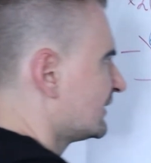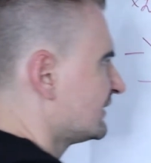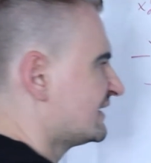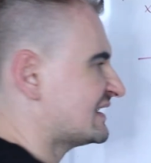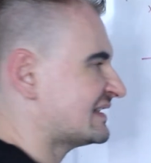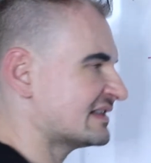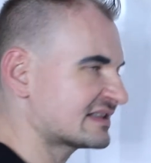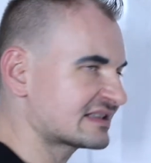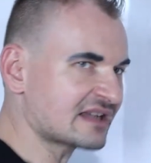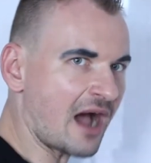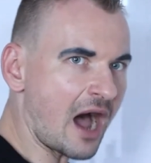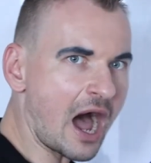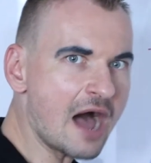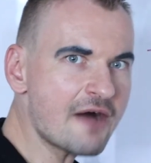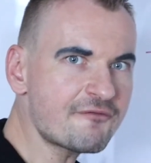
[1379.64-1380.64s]
This is
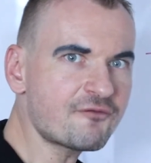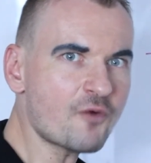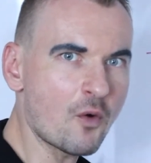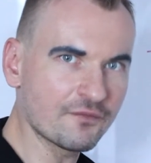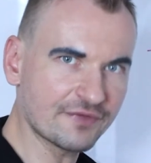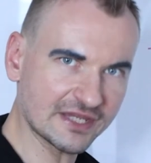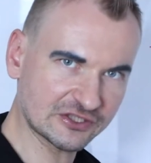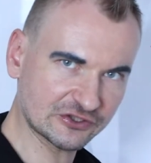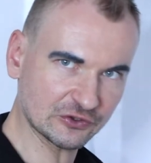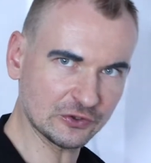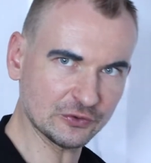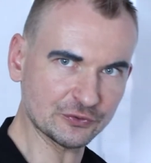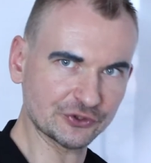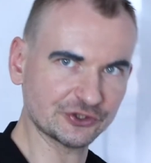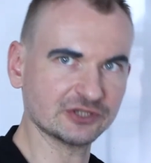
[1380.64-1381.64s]
half of the
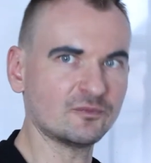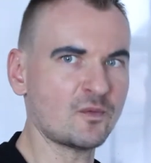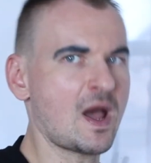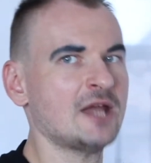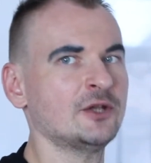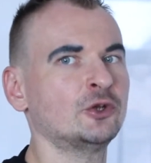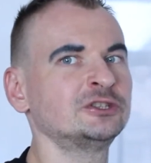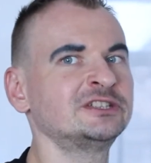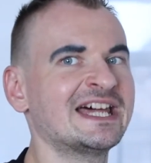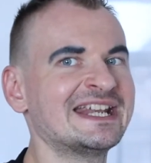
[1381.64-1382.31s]
solution. We are not